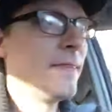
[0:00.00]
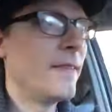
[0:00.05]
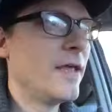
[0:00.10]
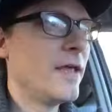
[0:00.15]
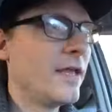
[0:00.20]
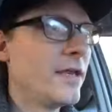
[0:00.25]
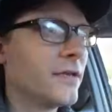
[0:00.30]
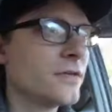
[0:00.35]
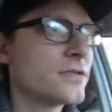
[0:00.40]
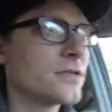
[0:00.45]

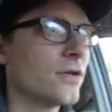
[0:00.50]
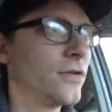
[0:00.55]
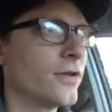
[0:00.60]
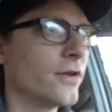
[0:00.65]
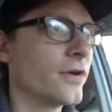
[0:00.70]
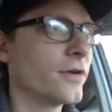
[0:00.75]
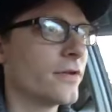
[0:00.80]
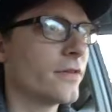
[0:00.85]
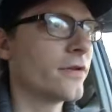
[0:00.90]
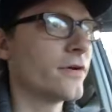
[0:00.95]
then so
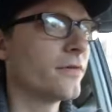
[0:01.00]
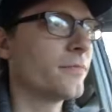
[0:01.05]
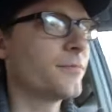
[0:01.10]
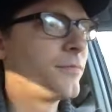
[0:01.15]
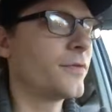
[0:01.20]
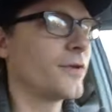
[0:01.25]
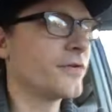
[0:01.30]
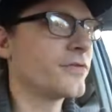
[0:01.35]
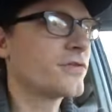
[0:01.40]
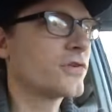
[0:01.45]

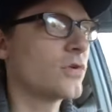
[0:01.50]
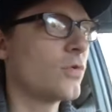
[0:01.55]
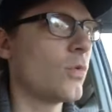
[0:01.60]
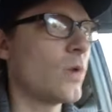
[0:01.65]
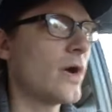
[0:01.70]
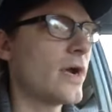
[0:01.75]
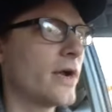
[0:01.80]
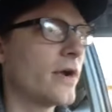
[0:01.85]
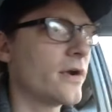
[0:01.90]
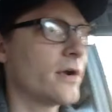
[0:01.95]
they're
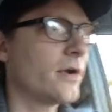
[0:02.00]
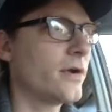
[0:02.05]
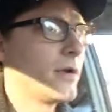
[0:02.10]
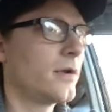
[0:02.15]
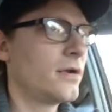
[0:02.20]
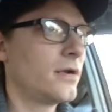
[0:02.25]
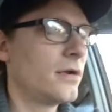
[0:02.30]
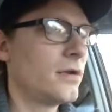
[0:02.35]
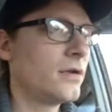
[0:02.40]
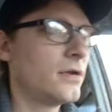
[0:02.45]
square
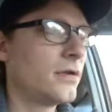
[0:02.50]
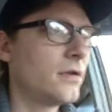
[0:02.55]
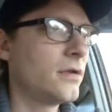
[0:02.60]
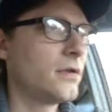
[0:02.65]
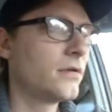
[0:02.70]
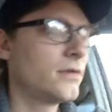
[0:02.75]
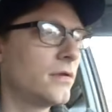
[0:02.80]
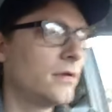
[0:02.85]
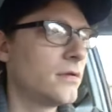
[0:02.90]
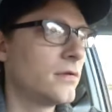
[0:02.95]

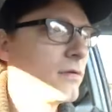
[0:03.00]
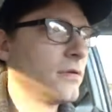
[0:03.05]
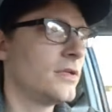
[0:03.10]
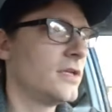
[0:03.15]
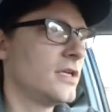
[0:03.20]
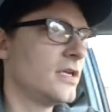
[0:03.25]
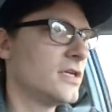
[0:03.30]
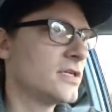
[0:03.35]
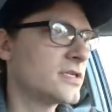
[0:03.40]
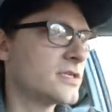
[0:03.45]

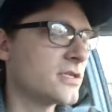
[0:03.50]
yeast